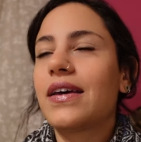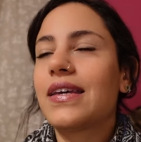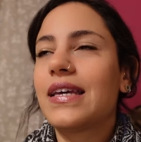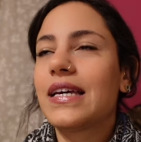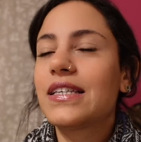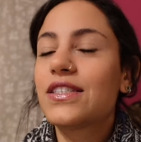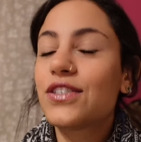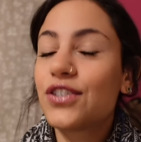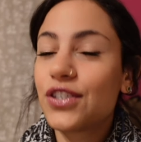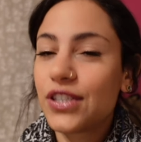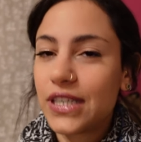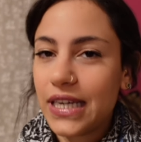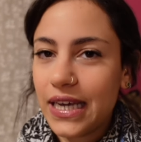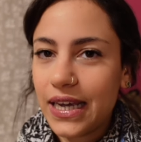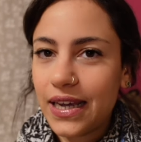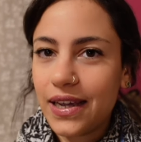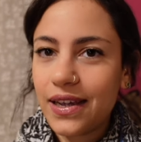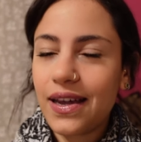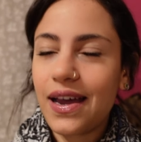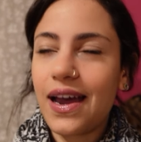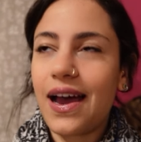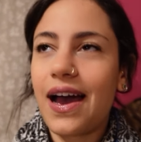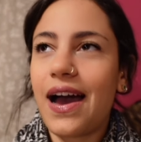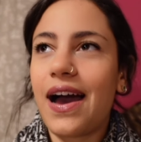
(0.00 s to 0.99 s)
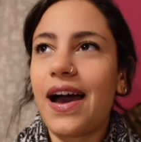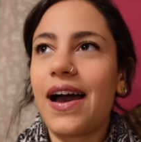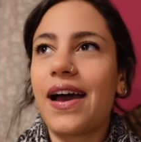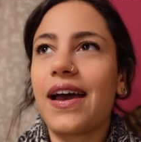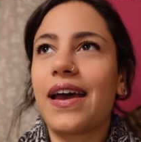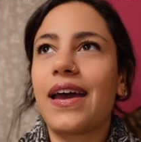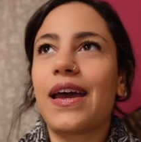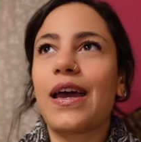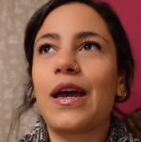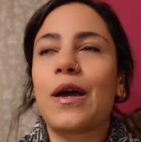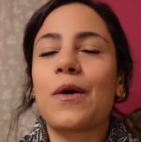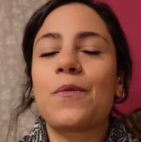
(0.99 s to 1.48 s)
yesterday
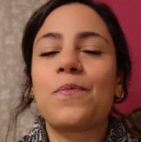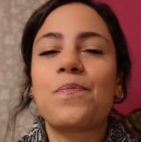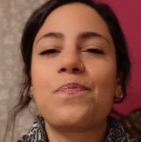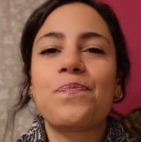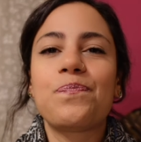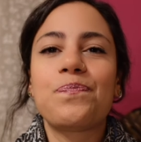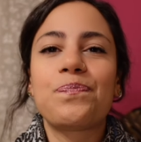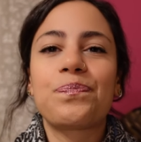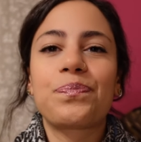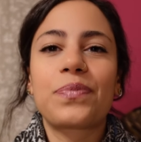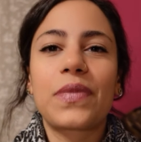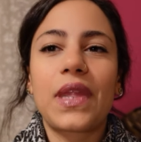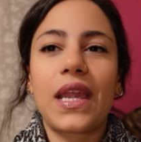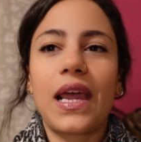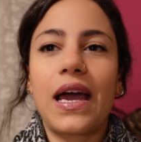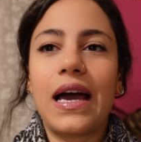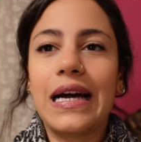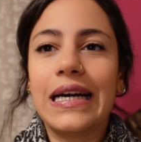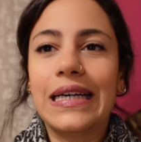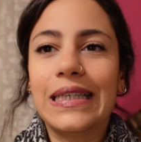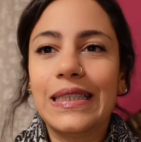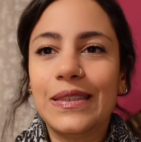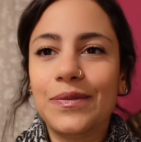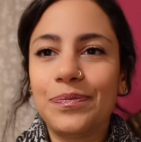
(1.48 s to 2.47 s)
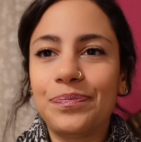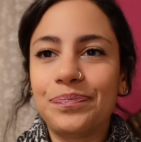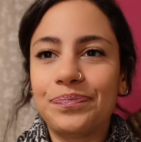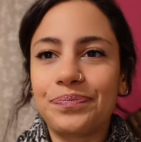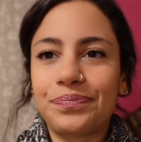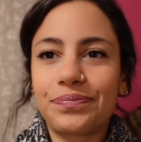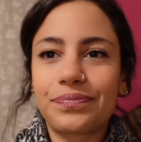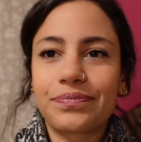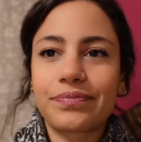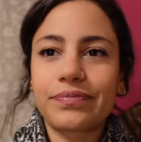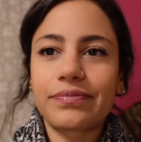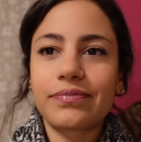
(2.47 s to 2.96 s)
I,
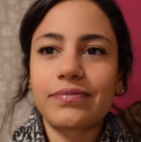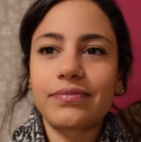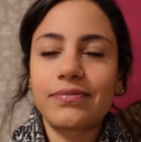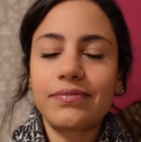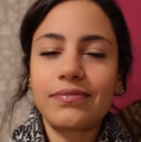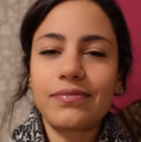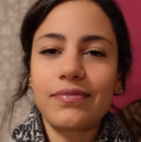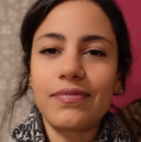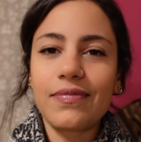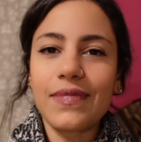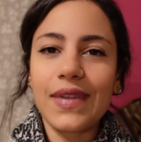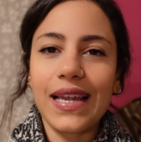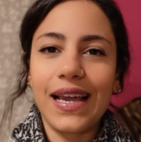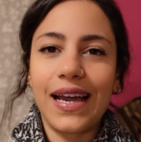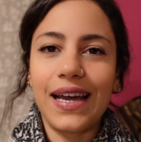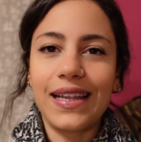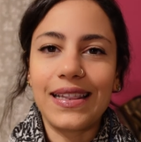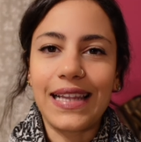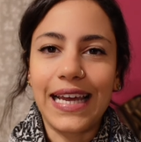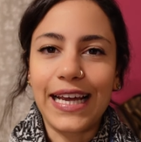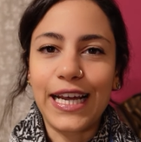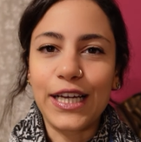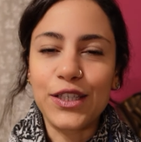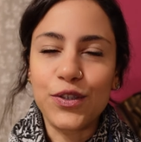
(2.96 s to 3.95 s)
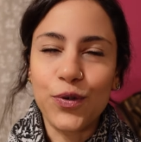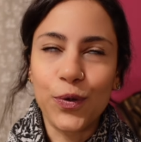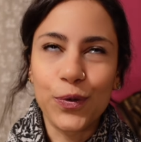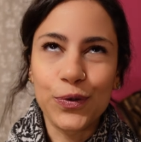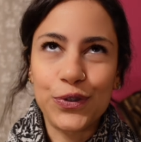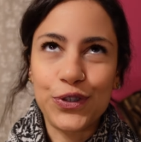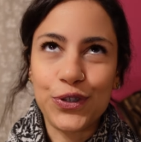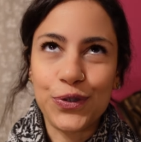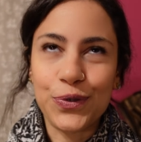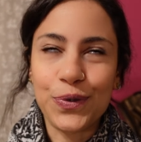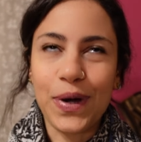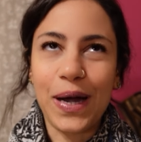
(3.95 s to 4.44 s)
like I
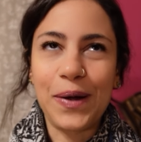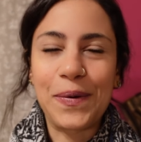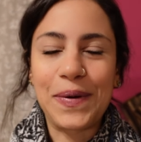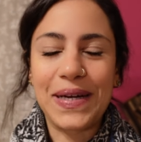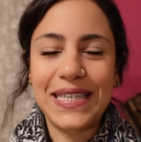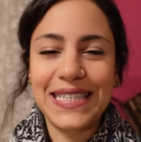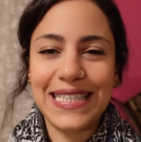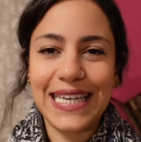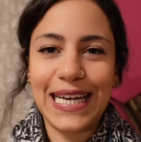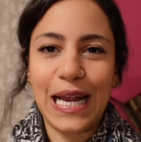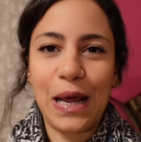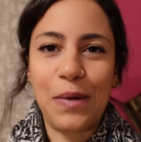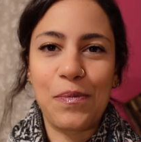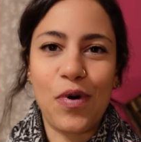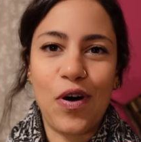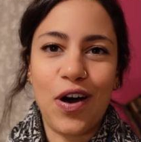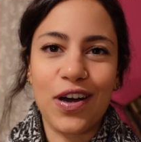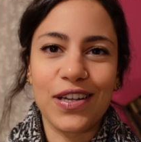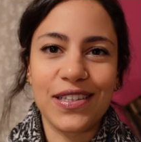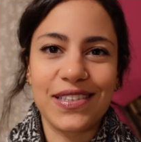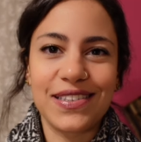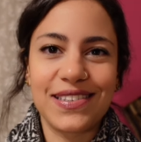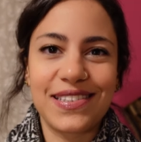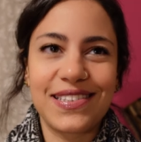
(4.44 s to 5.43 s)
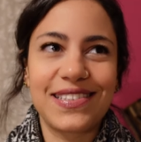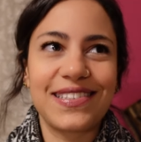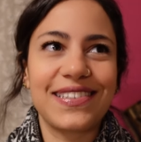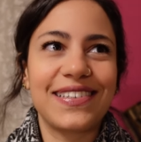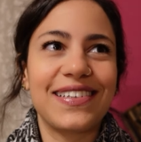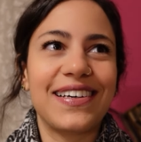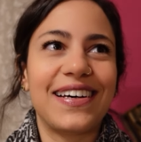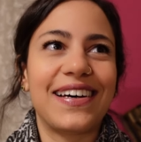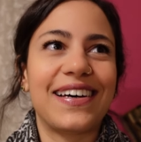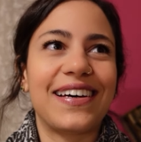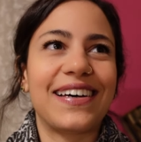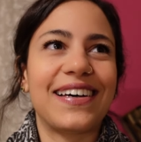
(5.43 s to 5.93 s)
told you, I went and I bought,
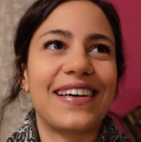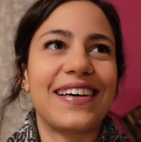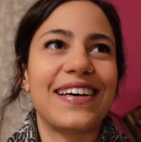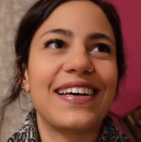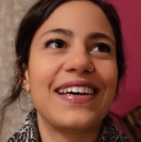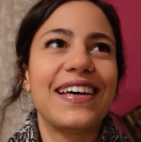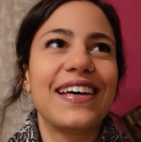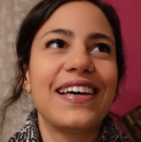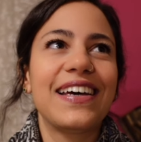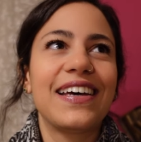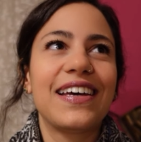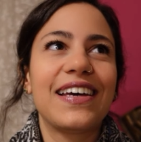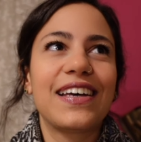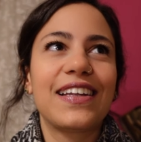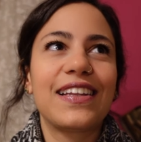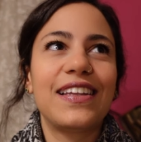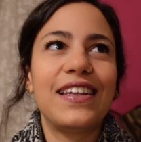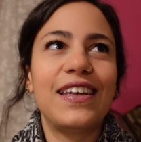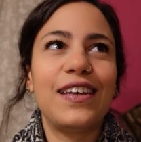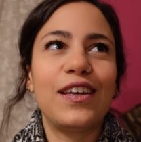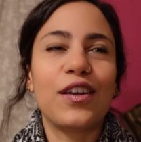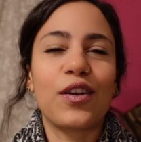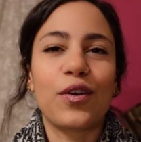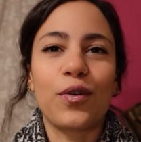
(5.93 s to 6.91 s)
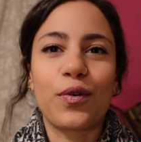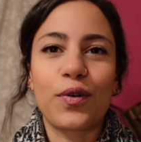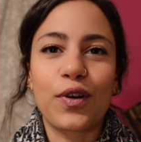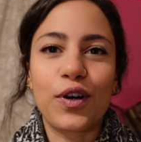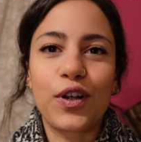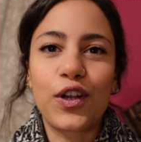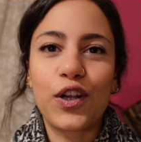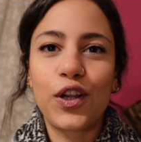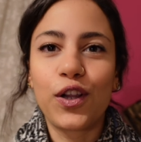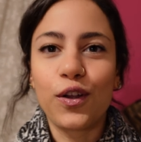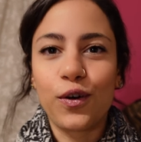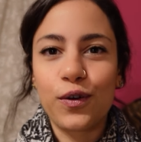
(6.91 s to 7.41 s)
you know,
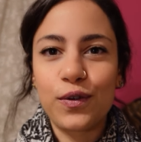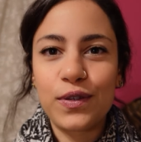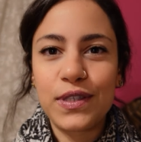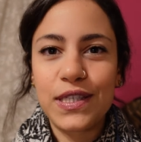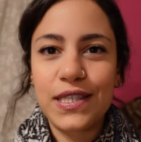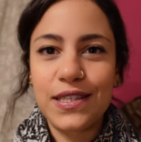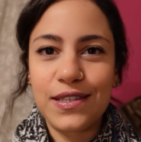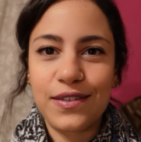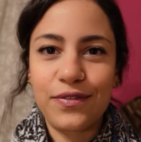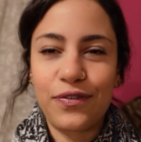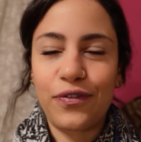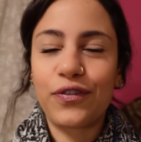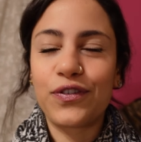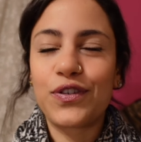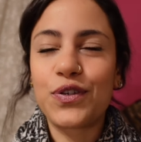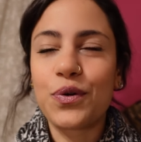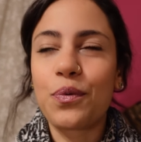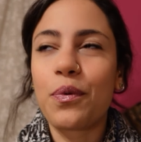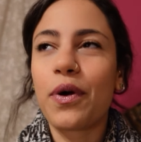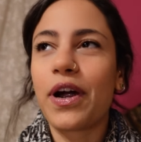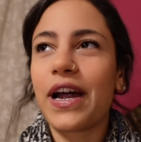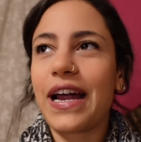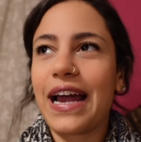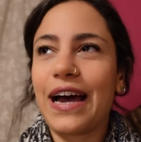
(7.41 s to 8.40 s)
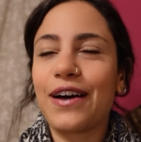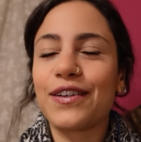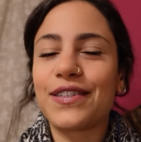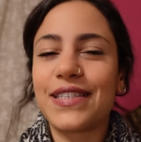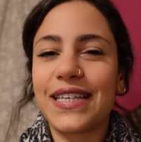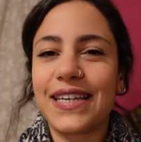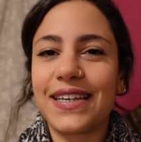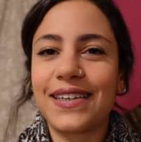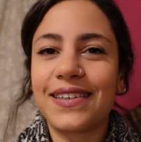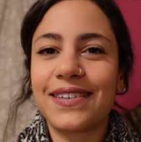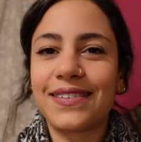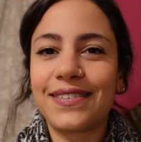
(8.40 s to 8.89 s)
clothes to work out
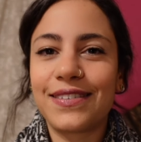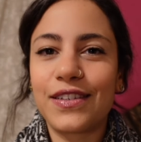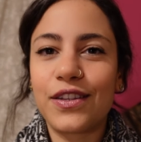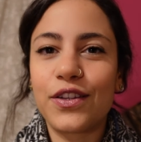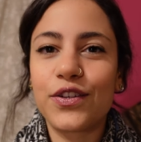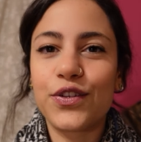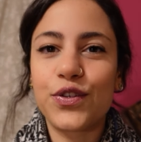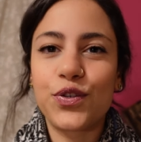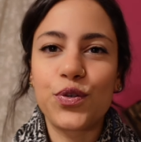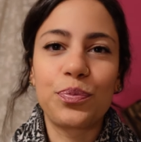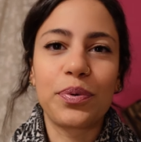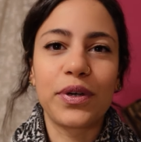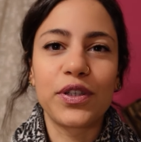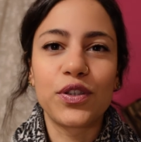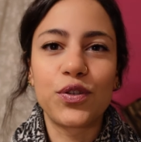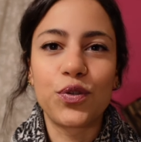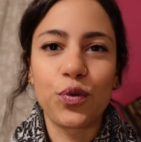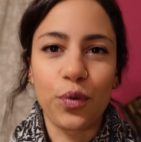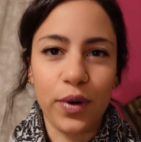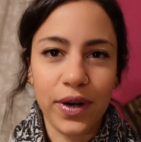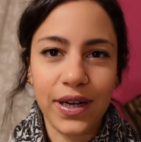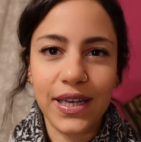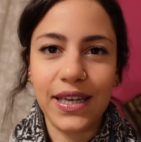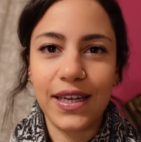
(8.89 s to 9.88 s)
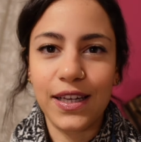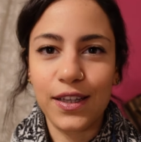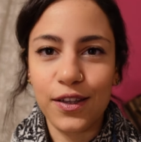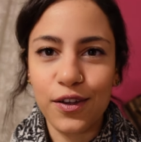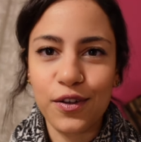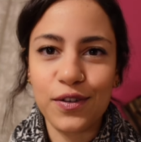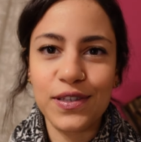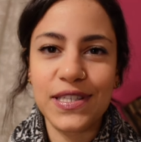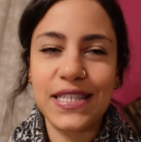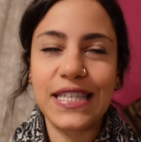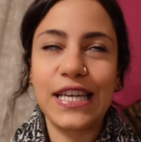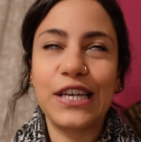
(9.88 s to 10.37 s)
in, the super dorky
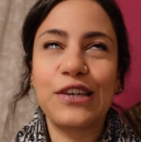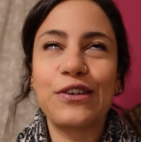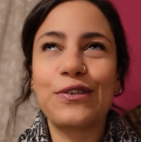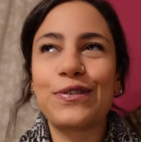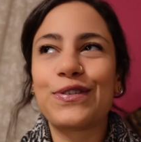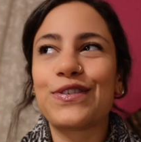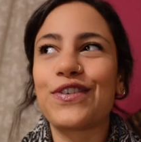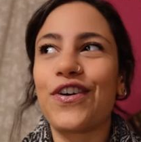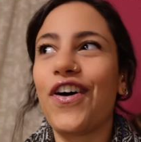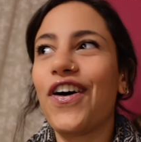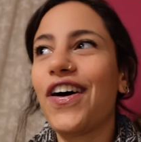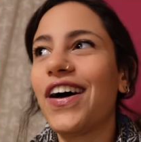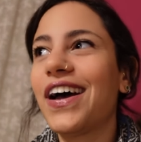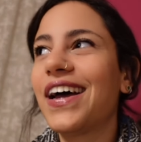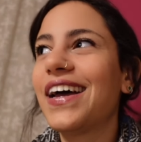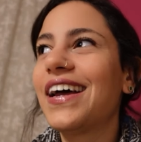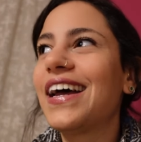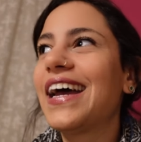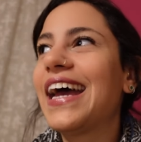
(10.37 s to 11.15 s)
clothes that you saw.